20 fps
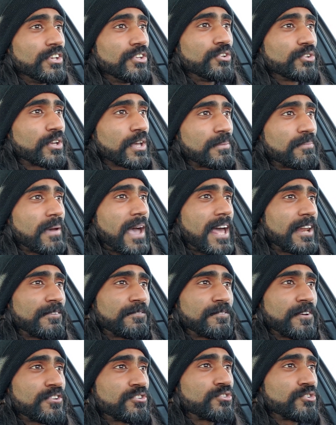you can
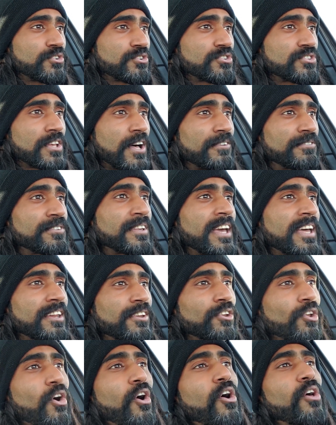manifest yourself
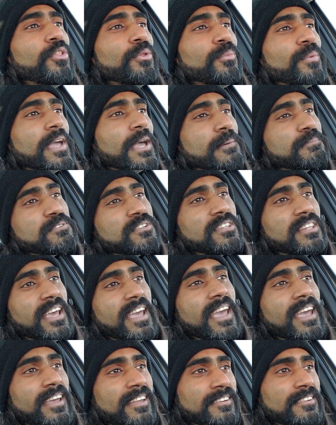getting all the way up to the
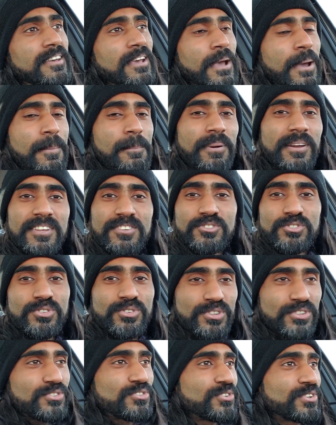end, but as
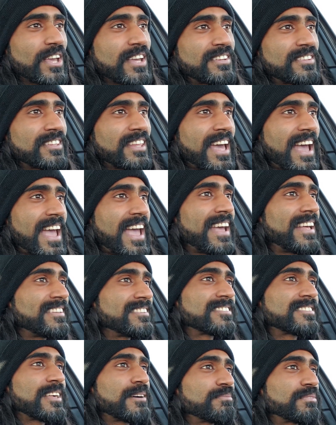soon as you get to that
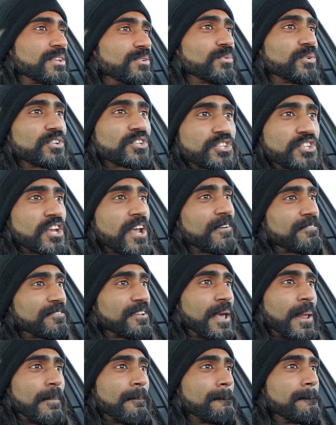end, something will
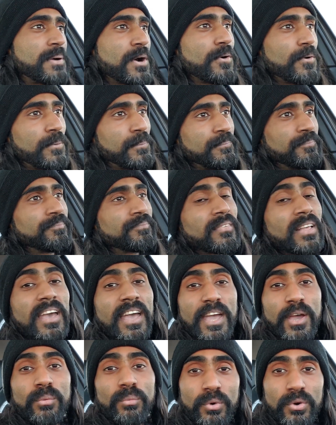shift and
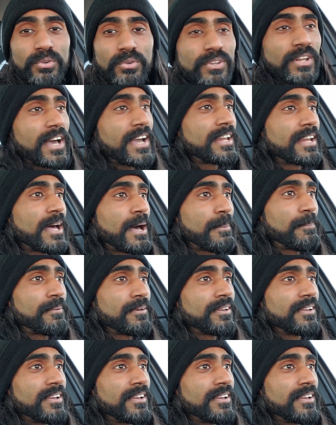boom, it won't line up.